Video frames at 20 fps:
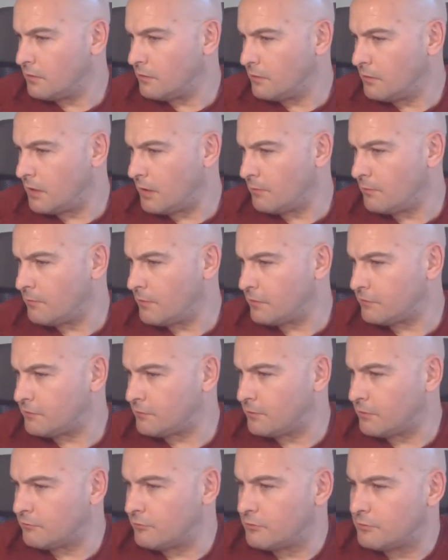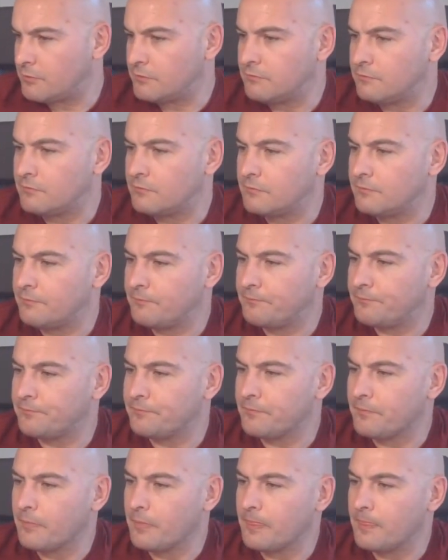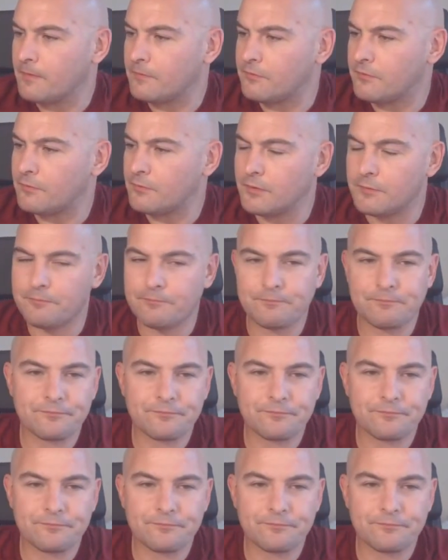yep, that's the one, Ruben. That's the one.